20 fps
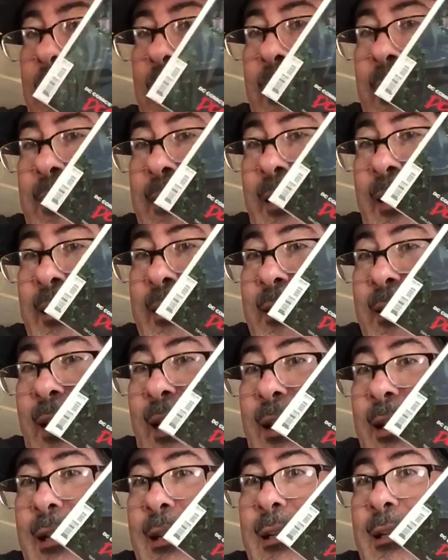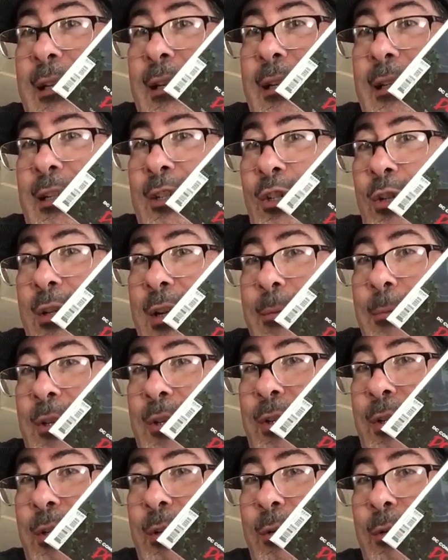Deceased, issue number
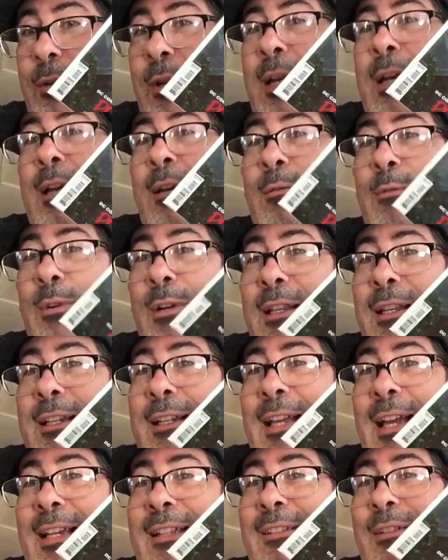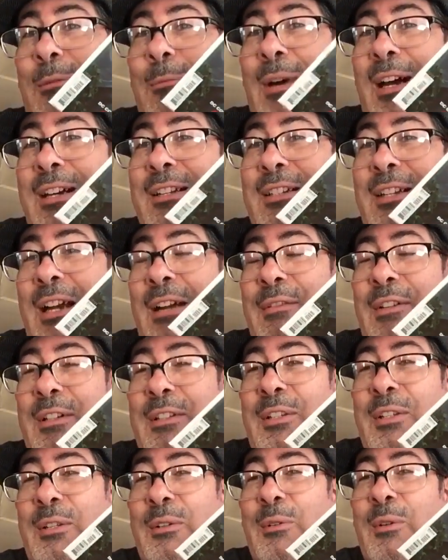2. Really nice homage
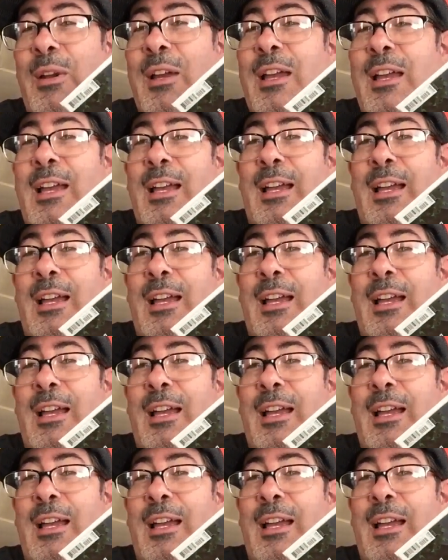cover to